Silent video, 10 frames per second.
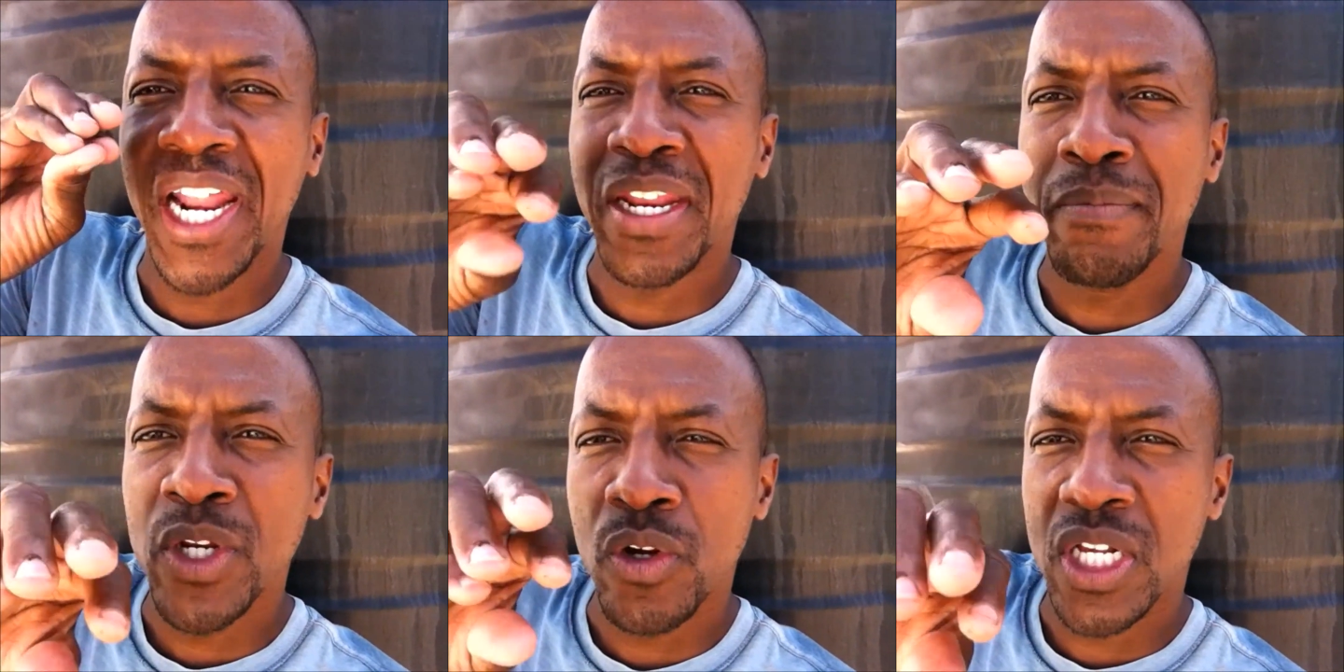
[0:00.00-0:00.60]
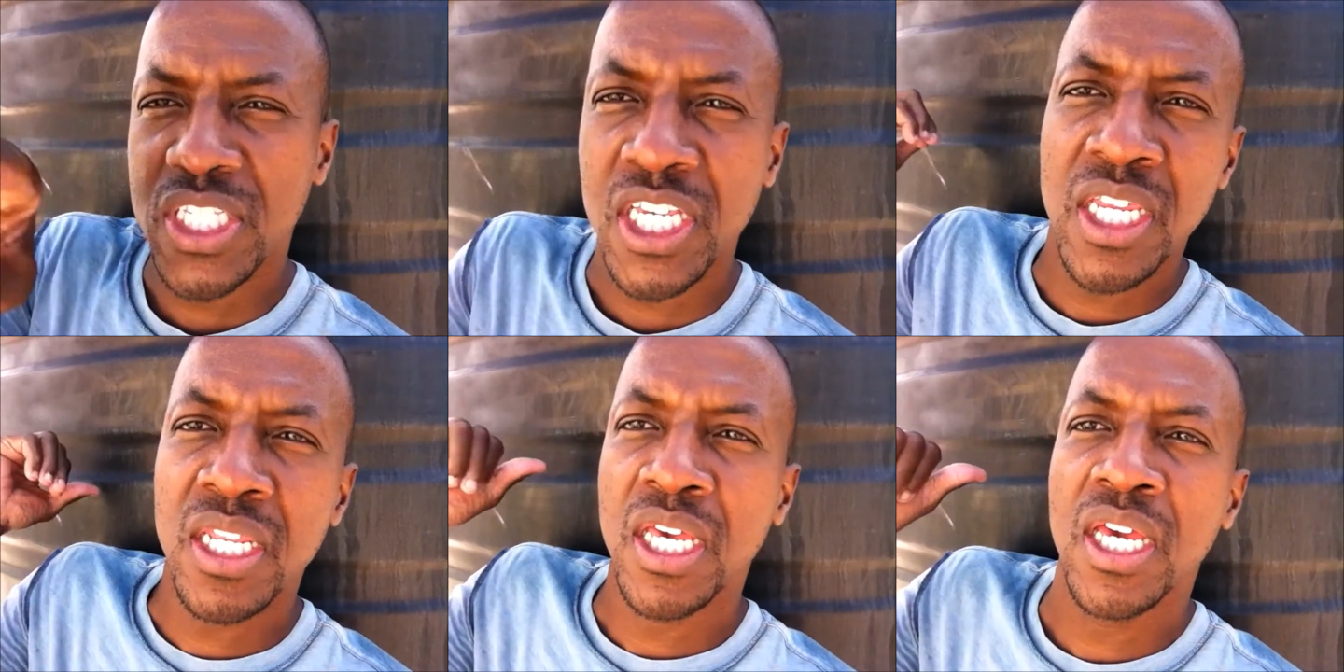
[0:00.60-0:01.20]
and the minerals
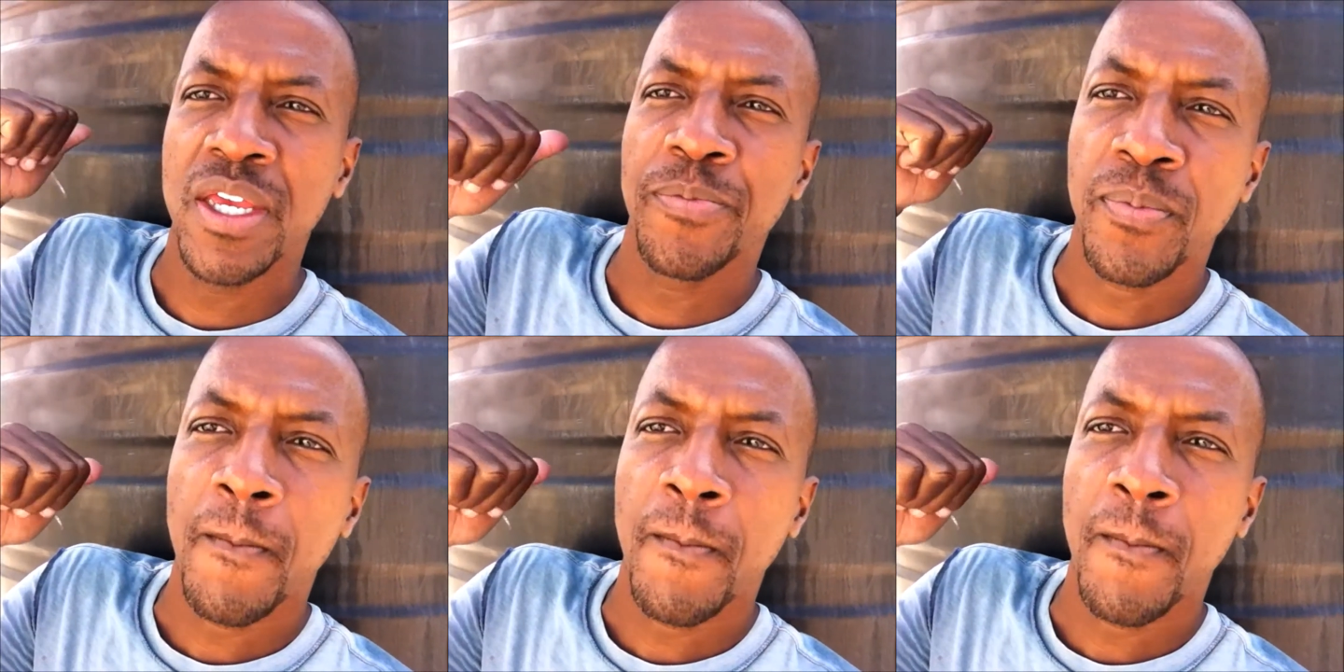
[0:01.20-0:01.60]
in the